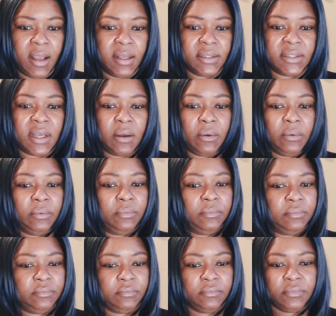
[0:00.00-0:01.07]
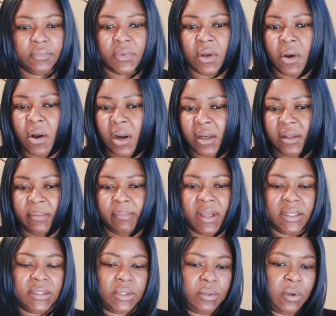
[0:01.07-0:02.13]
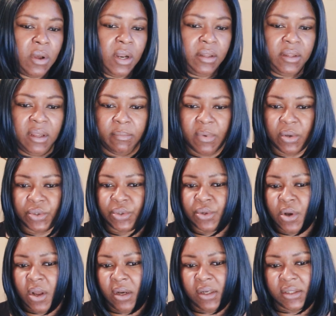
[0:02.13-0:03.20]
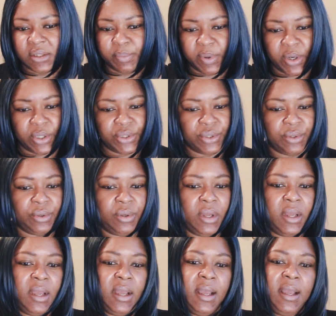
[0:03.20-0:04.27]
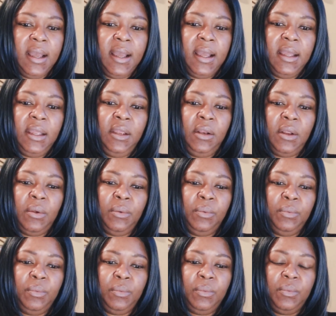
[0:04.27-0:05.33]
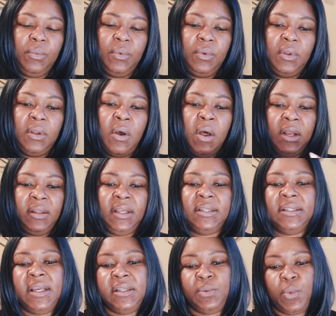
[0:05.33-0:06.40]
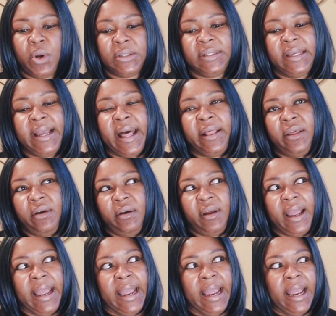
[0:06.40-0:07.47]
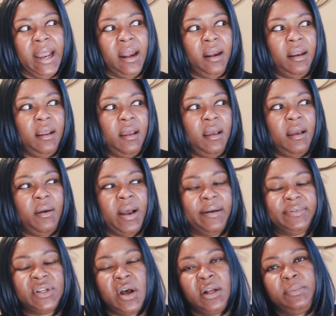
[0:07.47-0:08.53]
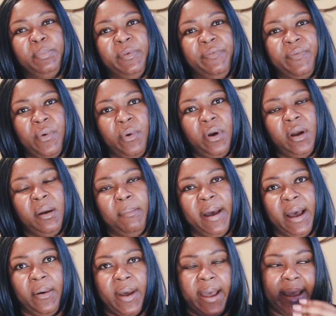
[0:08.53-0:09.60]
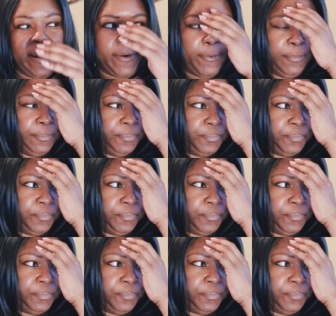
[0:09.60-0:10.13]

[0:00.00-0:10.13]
So all of the mental, all of the emotional, all of the spiritual, you know, all of these things work together. And I've talked before about how,